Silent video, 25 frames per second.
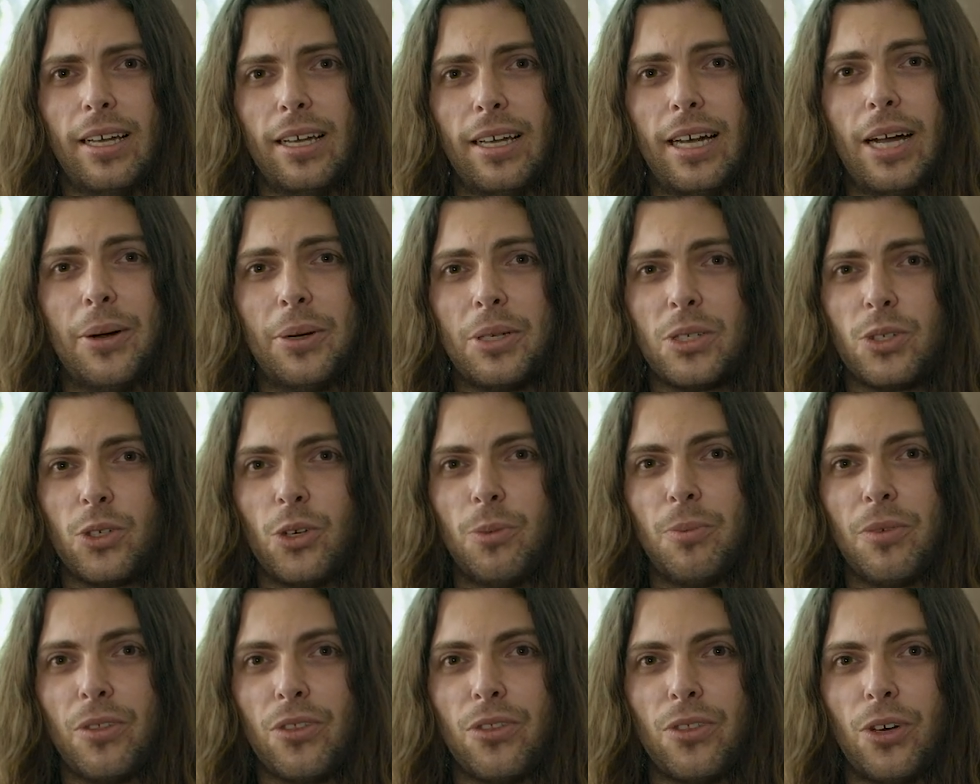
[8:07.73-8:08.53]
how he's so
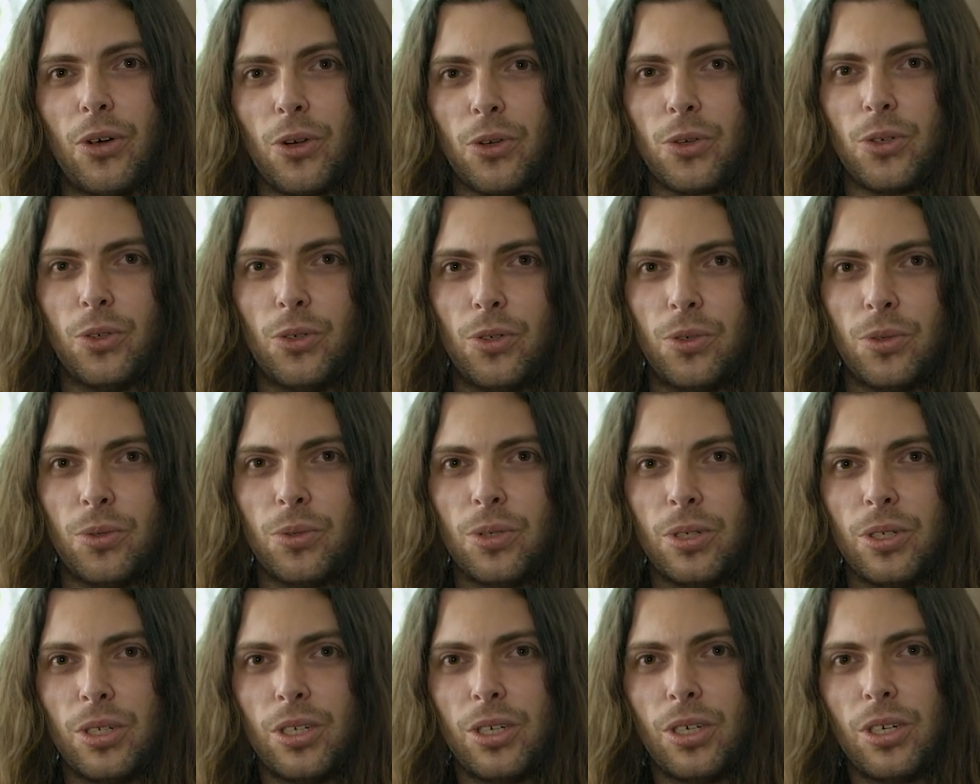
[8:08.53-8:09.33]
methodical
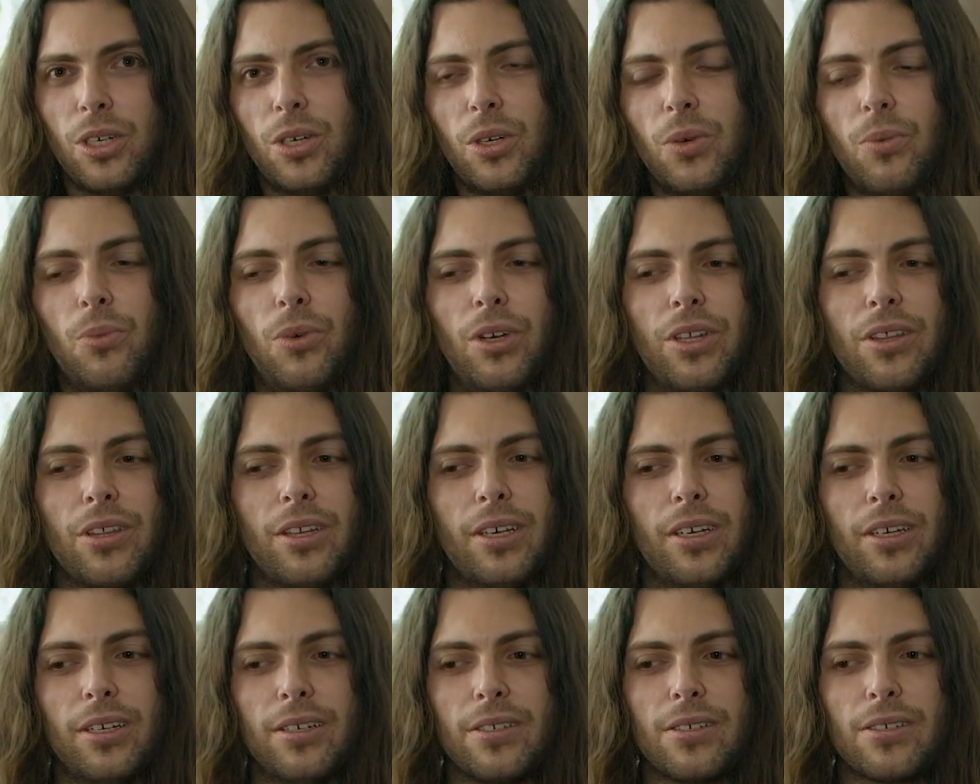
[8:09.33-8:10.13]
with
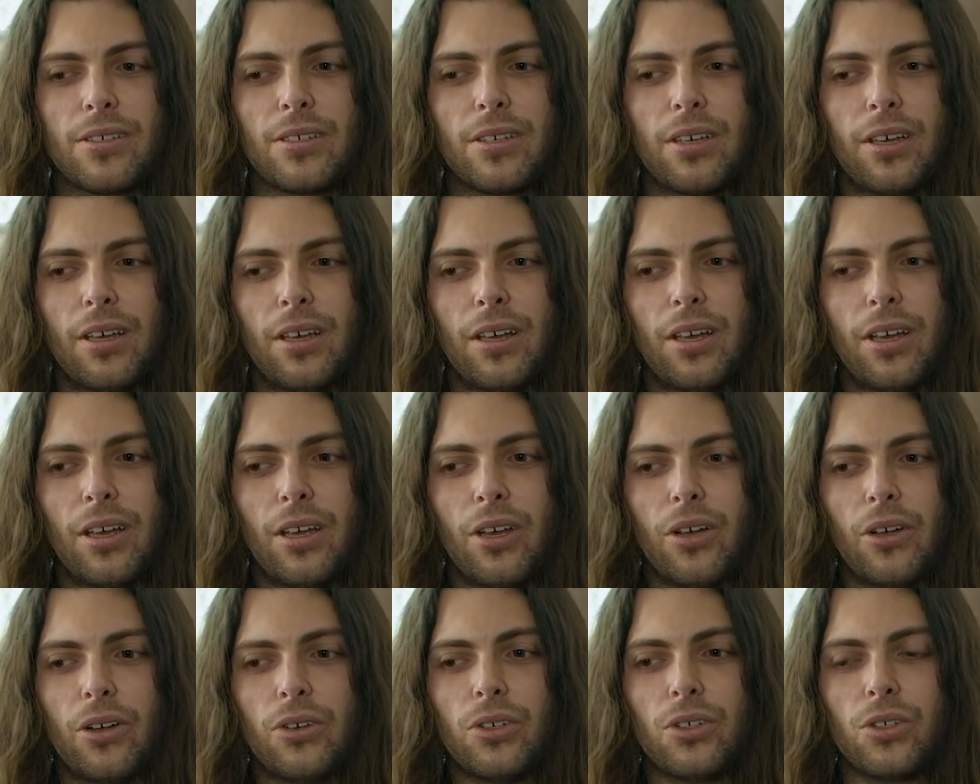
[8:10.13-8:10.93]
his
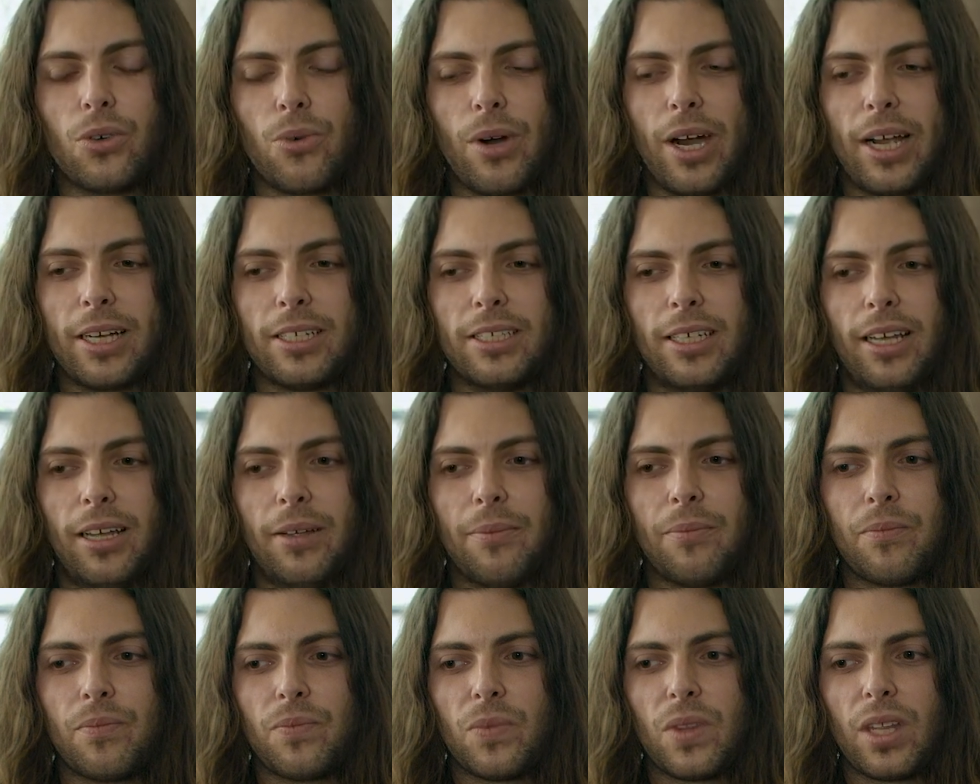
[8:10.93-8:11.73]

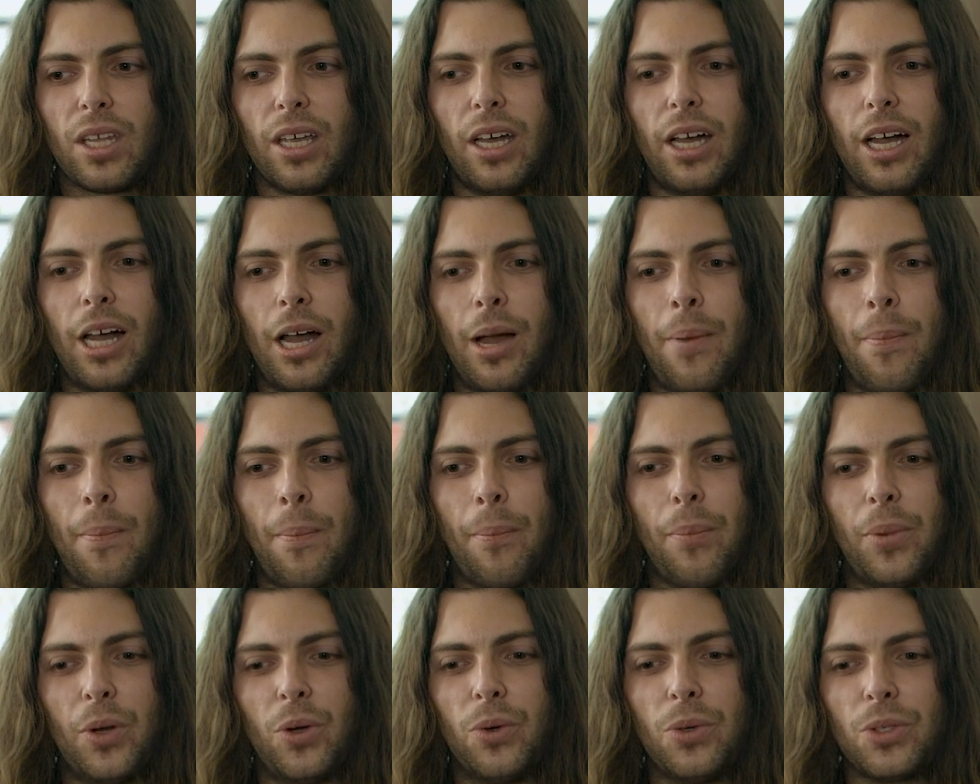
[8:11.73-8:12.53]
directing,
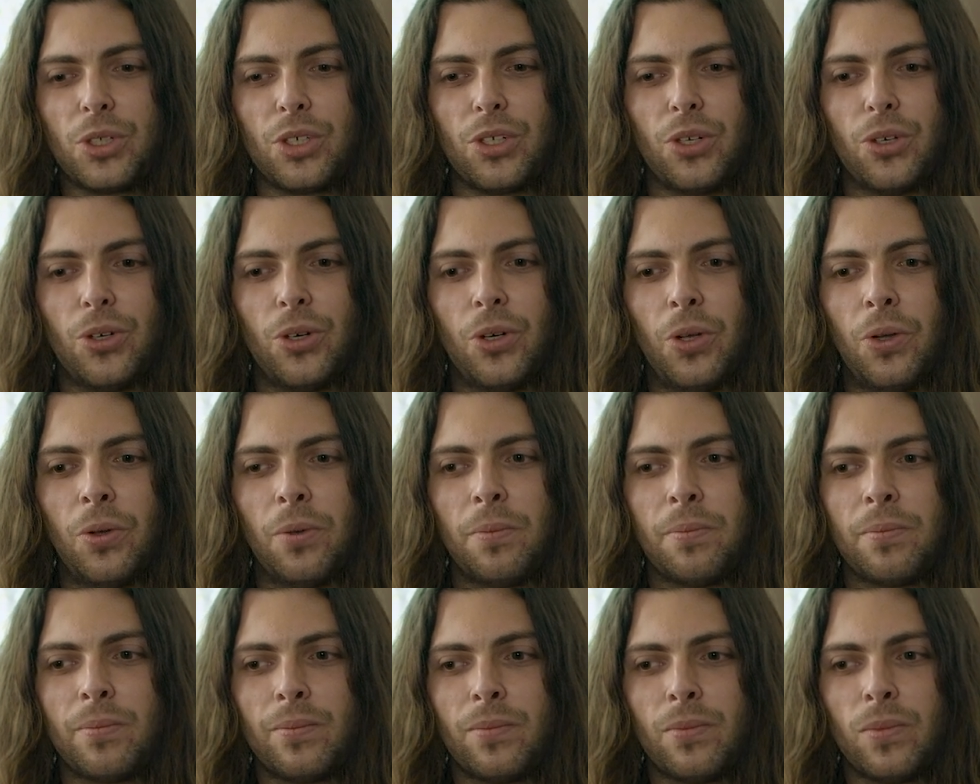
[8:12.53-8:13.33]
but also